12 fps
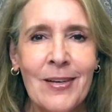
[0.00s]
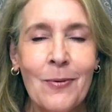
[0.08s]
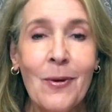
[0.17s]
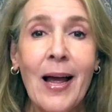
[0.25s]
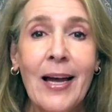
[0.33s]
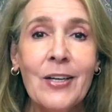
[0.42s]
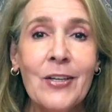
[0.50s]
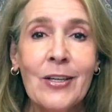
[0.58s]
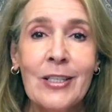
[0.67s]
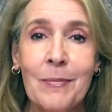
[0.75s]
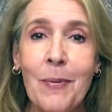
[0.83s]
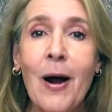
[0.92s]
well, I had
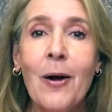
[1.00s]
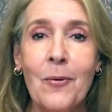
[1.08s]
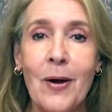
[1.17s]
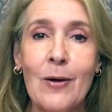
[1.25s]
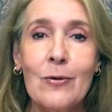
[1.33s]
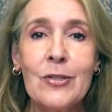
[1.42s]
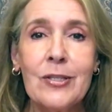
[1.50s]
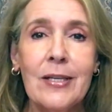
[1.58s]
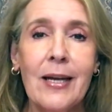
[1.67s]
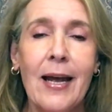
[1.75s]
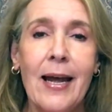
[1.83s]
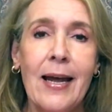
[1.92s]
cooked a pot roast,
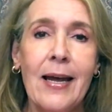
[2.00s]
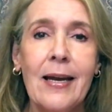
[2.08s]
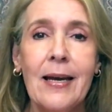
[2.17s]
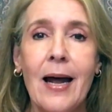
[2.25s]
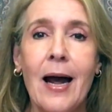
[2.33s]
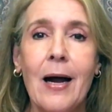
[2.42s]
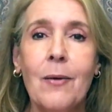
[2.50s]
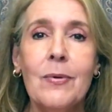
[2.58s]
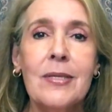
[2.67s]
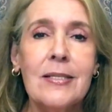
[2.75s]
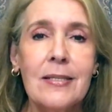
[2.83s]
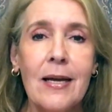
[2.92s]
and I
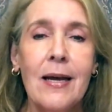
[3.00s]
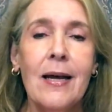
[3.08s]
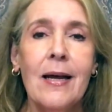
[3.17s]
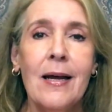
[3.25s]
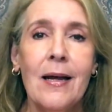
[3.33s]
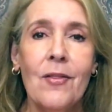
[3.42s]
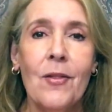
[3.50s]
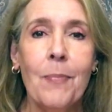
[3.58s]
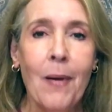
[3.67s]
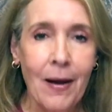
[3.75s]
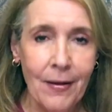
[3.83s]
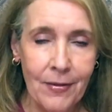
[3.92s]
was the
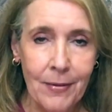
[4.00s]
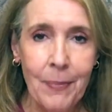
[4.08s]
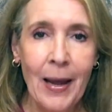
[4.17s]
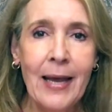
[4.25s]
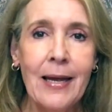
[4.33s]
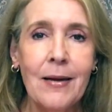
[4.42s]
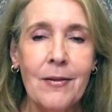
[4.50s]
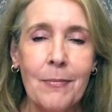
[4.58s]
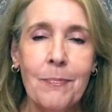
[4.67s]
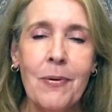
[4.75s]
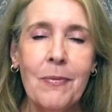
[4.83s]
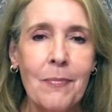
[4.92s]
the pan
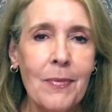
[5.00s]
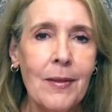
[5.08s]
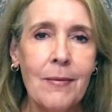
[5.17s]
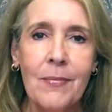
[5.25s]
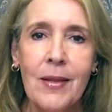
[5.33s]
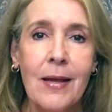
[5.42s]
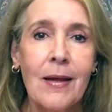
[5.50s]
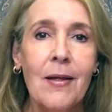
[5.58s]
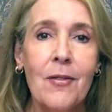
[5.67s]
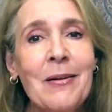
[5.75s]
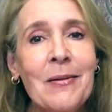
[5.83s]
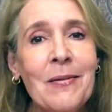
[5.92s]
the,